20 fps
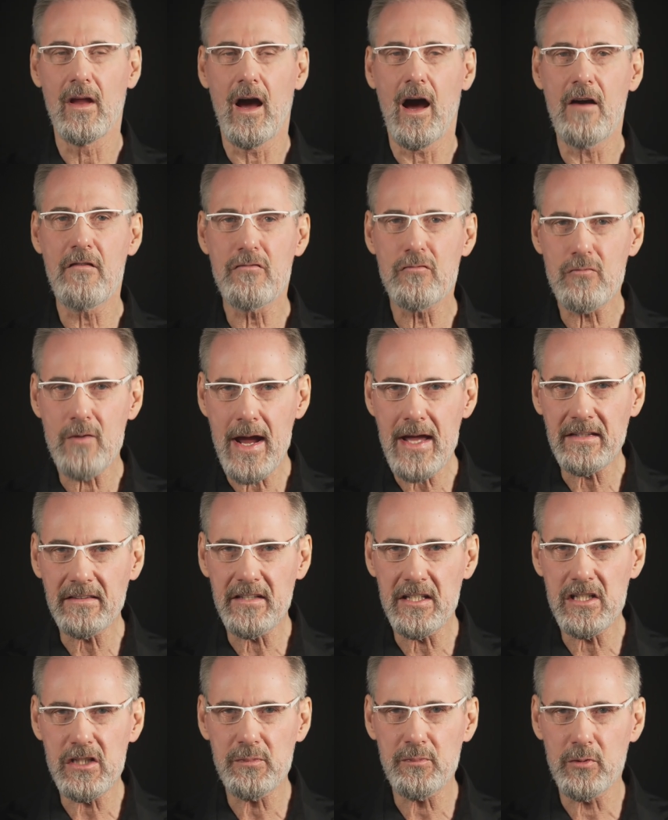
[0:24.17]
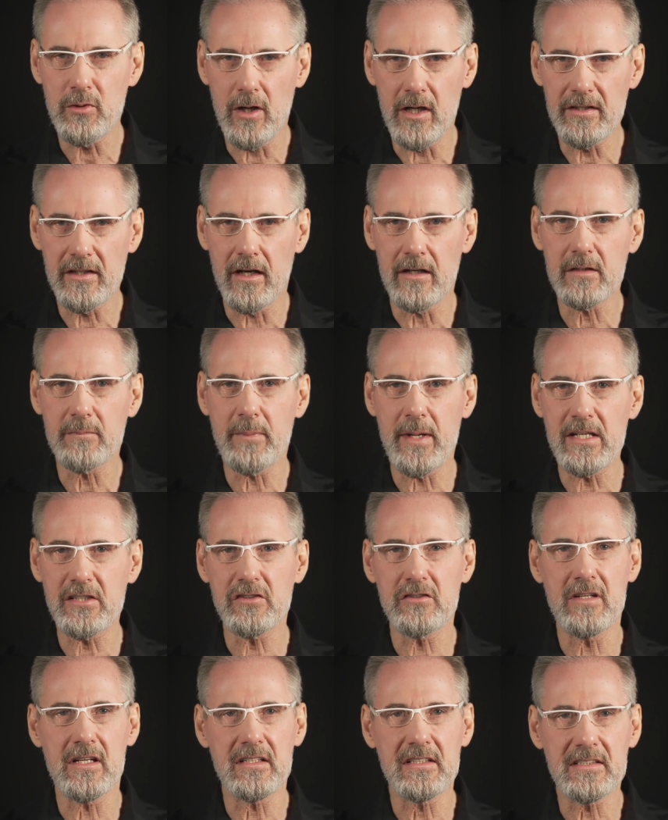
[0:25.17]
I've ranked each product based
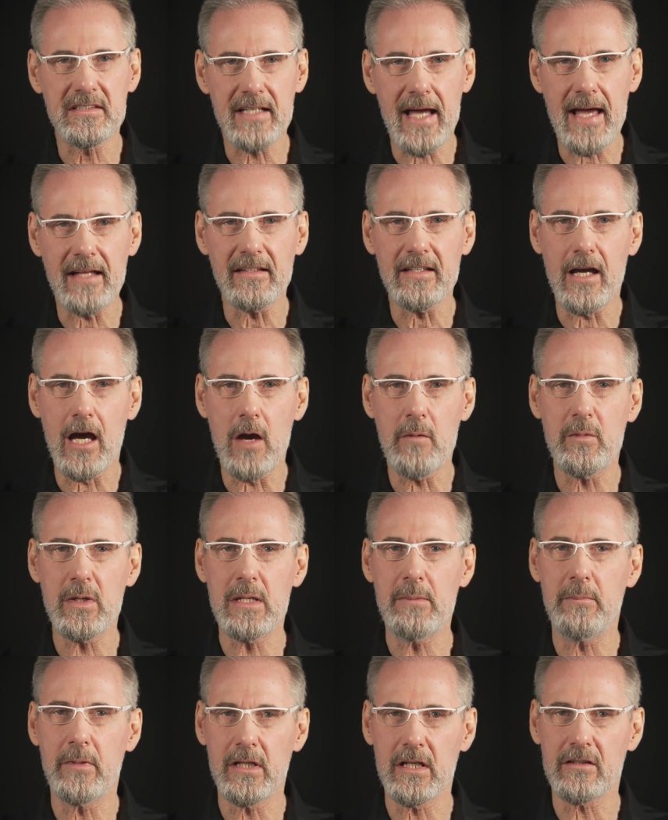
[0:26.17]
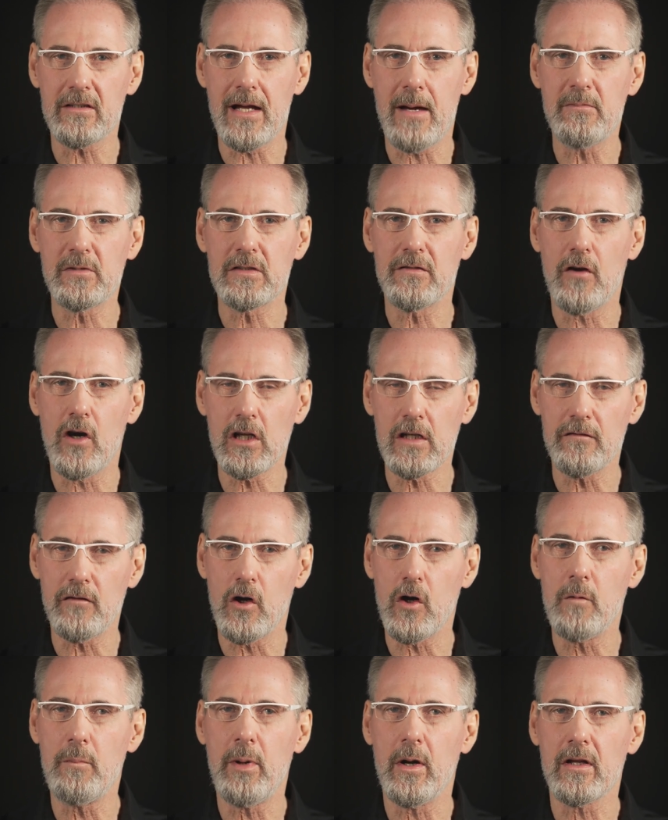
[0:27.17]
on exactly how many milligrams of olive
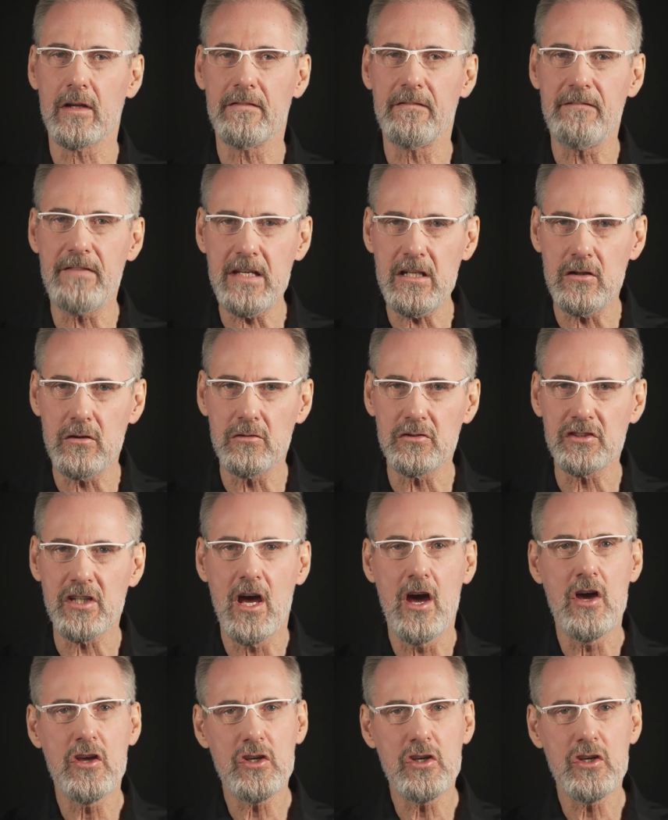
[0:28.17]
oil polyphenols